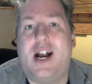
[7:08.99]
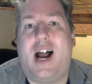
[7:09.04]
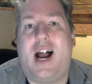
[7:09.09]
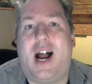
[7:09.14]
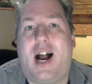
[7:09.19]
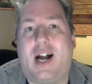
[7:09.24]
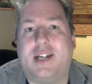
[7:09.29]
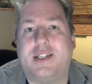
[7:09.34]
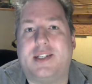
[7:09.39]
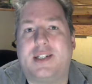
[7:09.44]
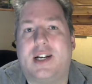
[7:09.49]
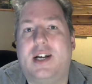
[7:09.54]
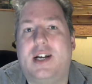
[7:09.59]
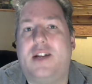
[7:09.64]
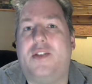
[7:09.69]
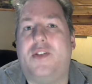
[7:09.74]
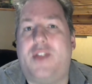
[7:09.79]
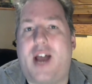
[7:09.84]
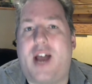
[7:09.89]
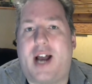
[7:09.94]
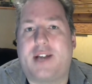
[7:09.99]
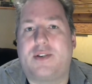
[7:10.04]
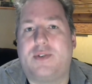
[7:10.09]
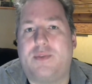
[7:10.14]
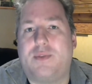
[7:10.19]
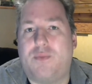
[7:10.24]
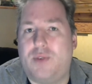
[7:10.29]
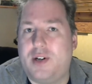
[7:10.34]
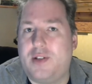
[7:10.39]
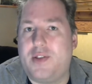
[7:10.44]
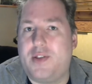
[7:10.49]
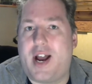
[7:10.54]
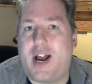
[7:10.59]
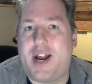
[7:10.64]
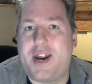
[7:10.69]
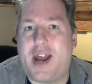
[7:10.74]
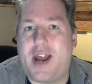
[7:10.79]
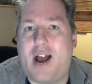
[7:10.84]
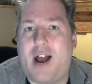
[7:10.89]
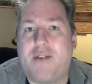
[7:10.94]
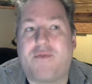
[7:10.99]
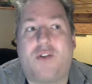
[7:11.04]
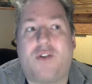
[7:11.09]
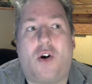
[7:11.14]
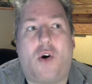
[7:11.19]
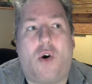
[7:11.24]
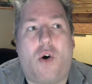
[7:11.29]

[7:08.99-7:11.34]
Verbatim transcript: and that will then have